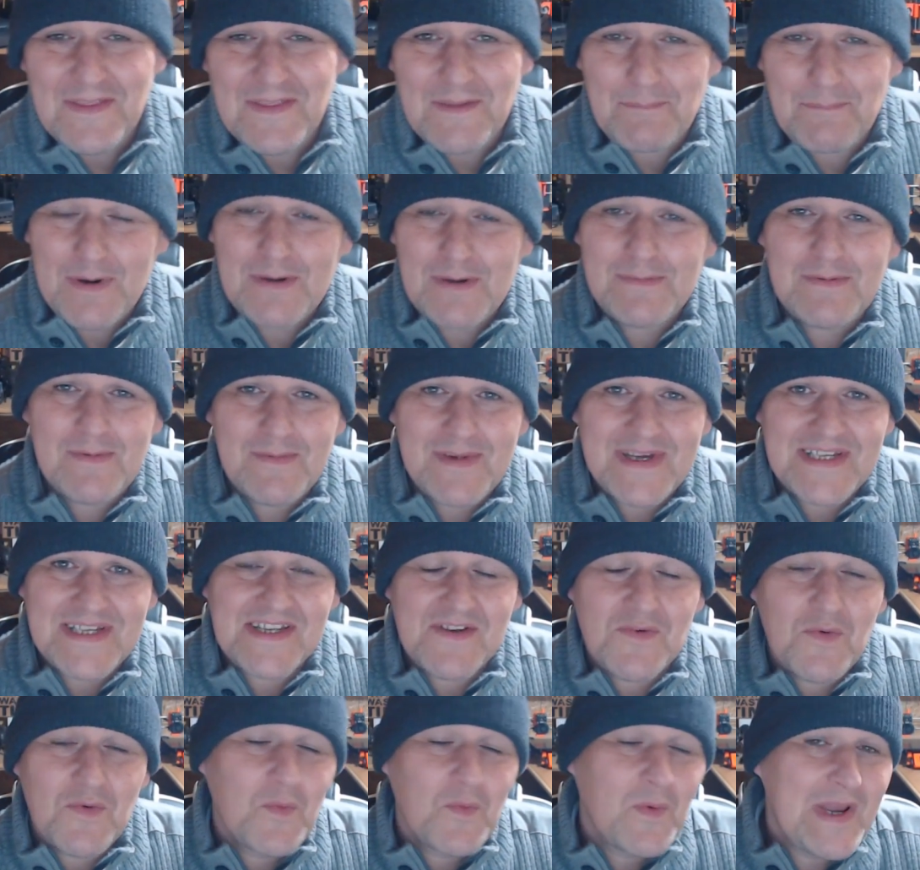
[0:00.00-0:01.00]
problem is,
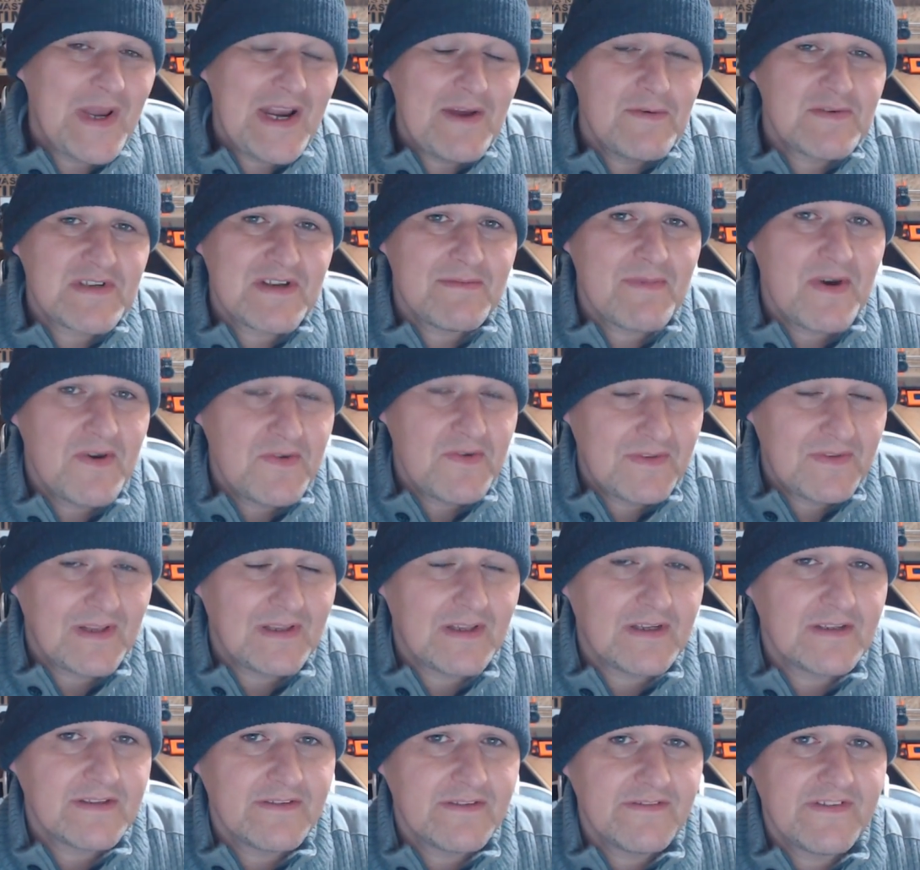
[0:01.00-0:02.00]
when I was a mouth to
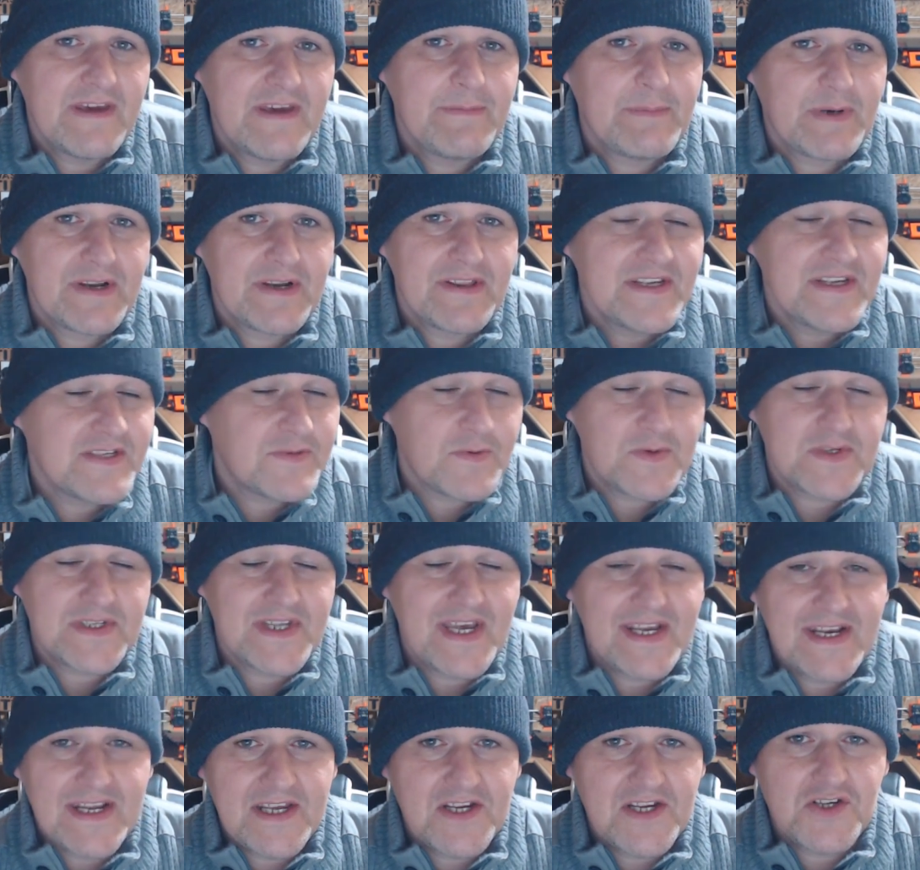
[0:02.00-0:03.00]
lung vapor, this
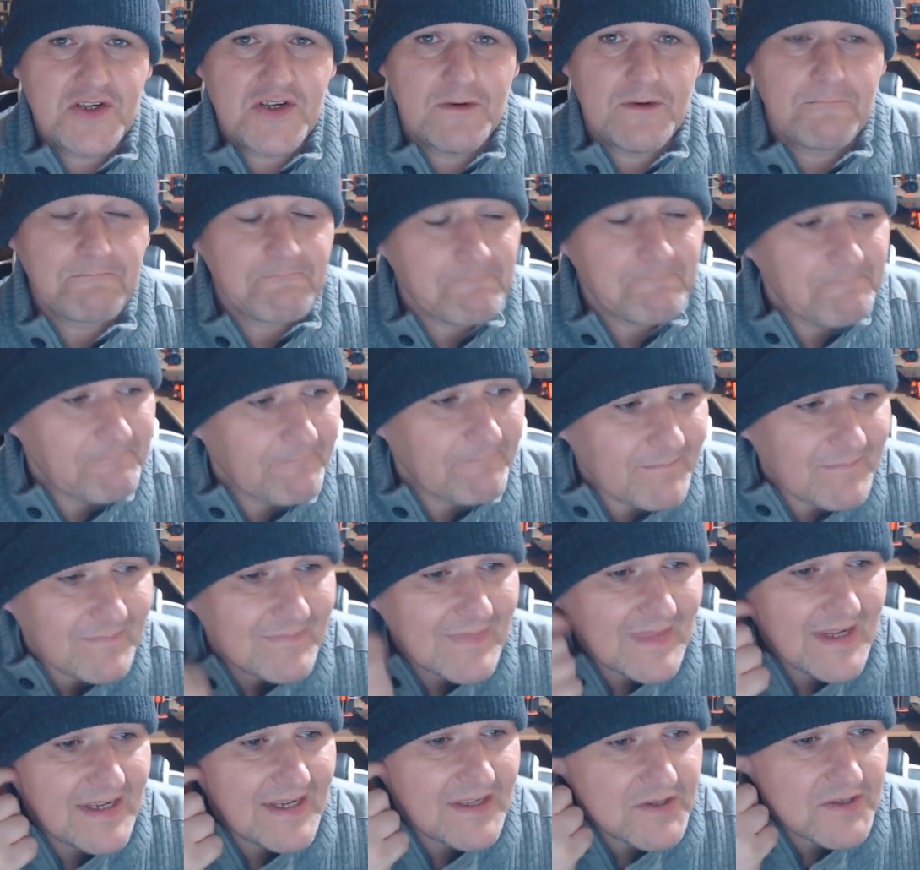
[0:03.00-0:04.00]
wasn't an issue
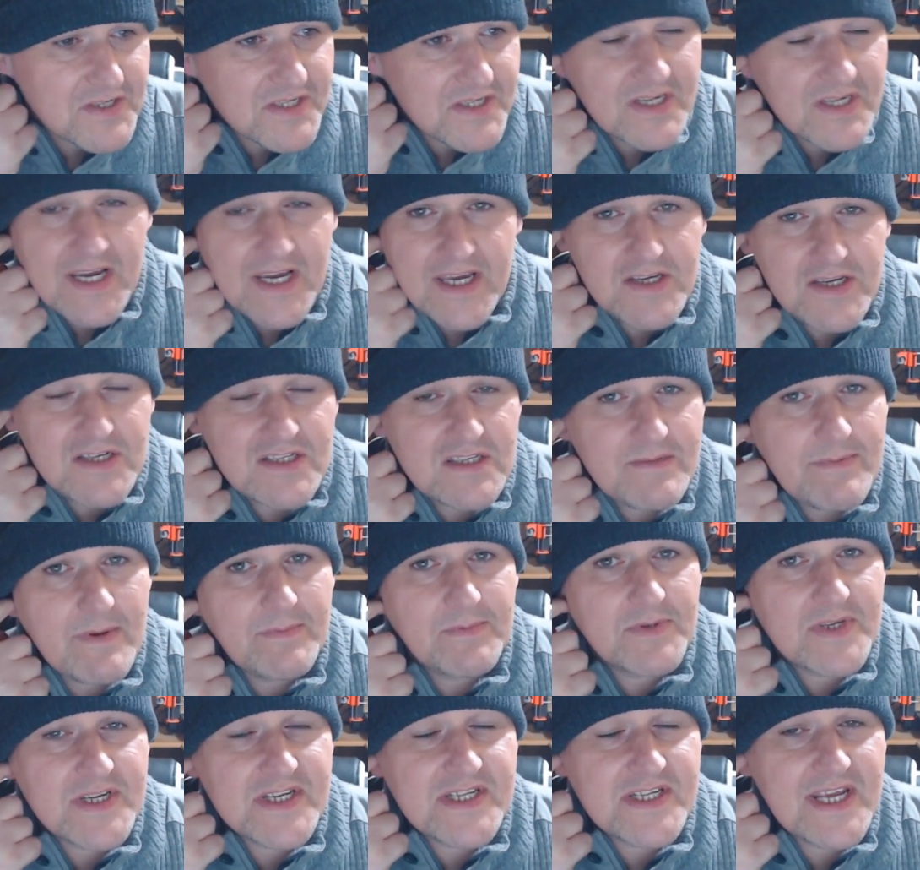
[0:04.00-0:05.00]
because I used to be
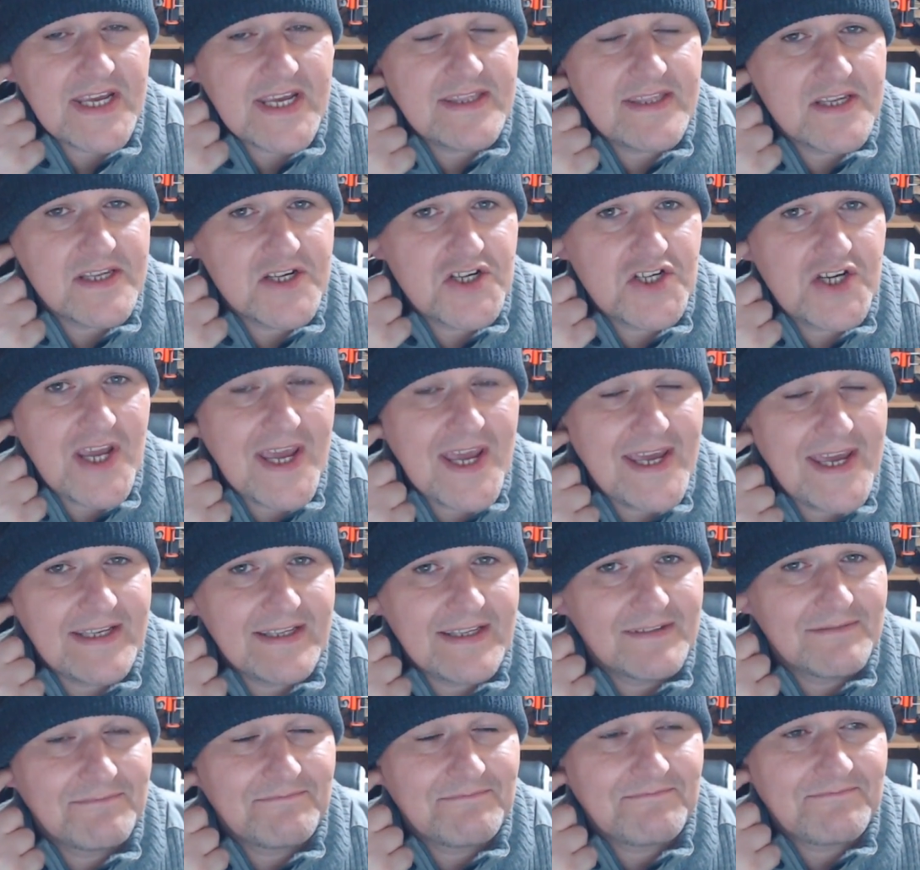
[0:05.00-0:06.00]
able to sit in the shed
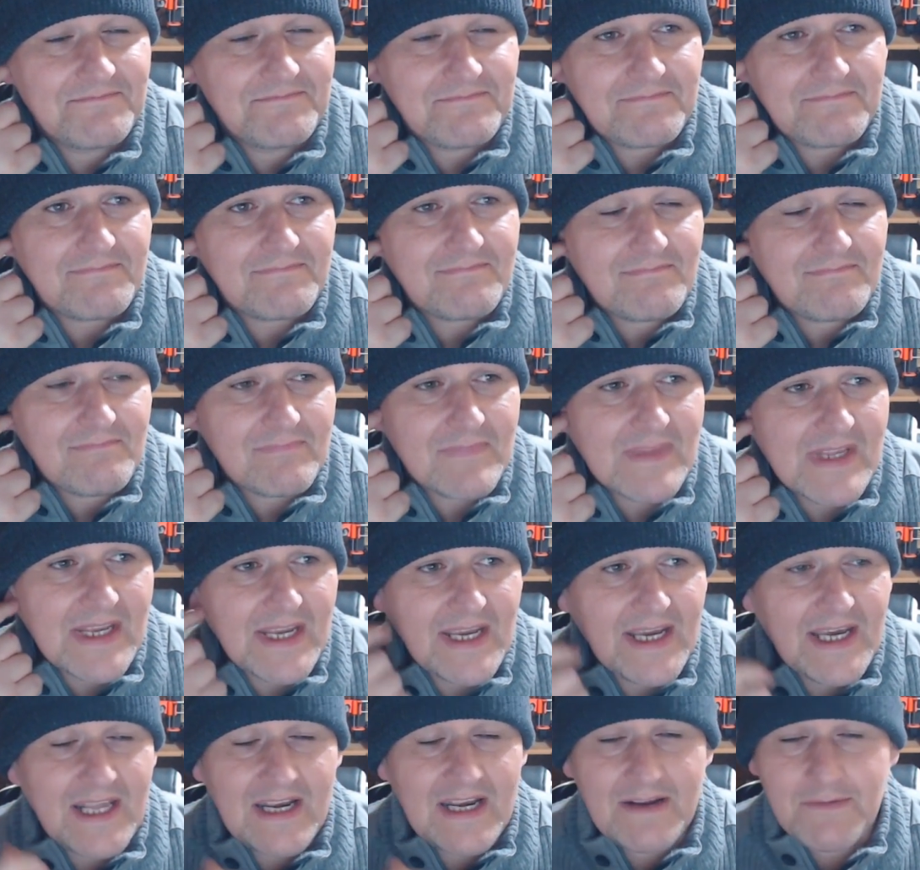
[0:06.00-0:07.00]

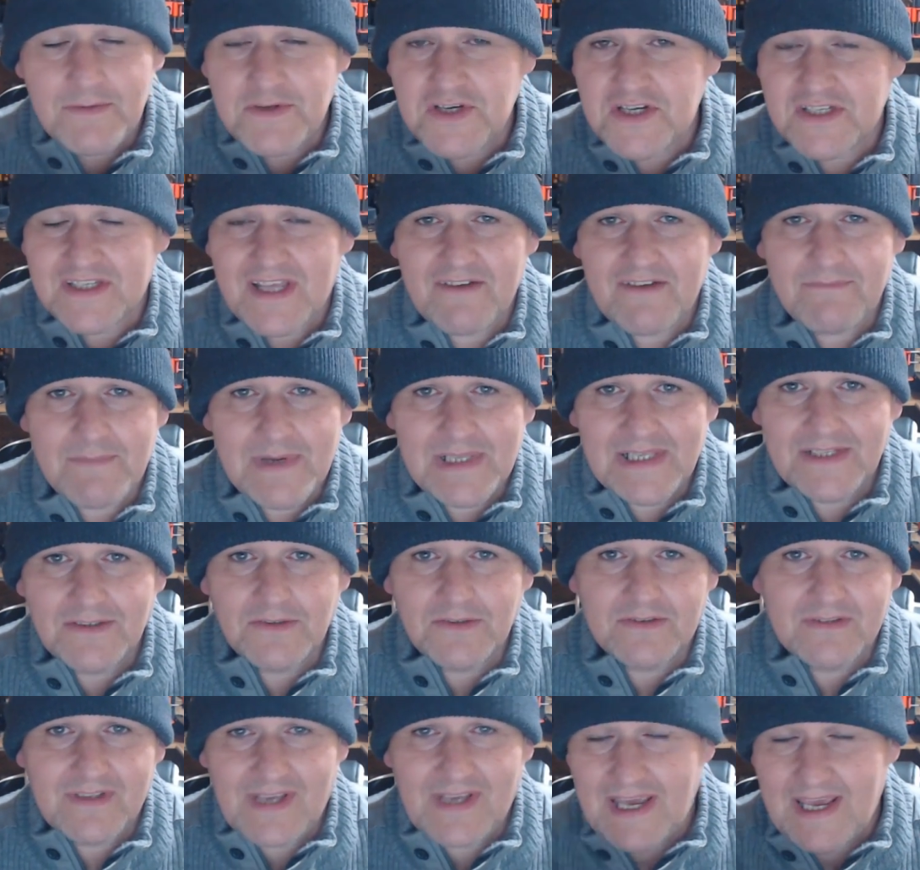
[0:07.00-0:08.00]
and I would just have my
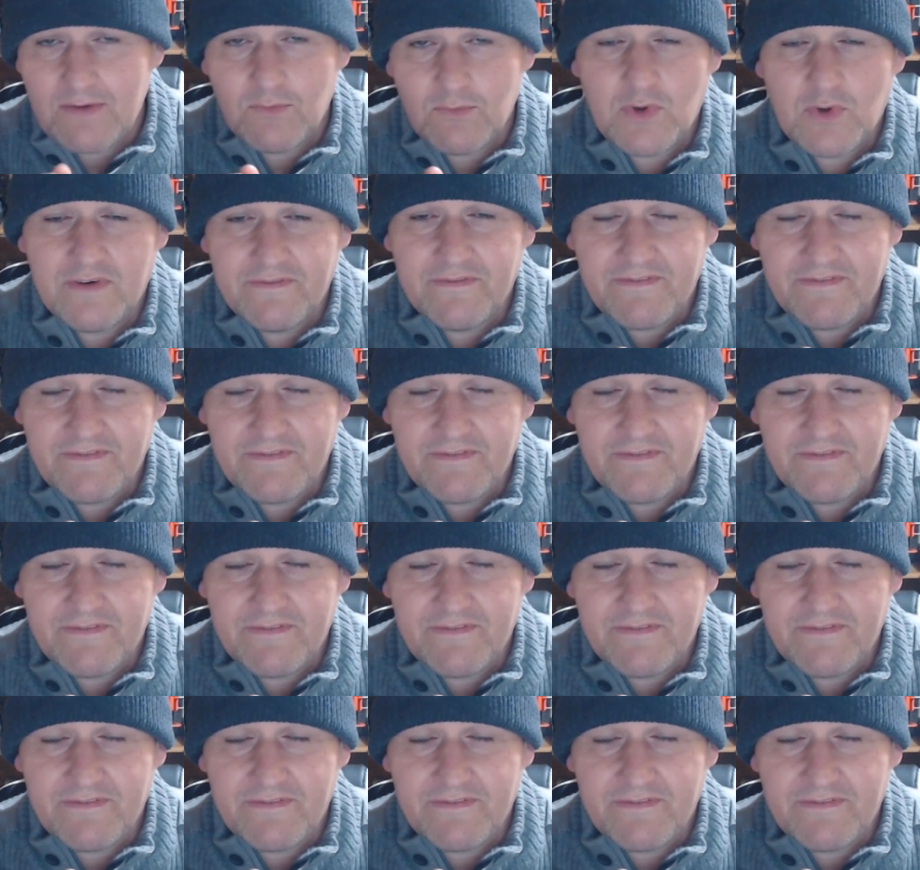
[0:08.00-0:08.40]
little 10 watt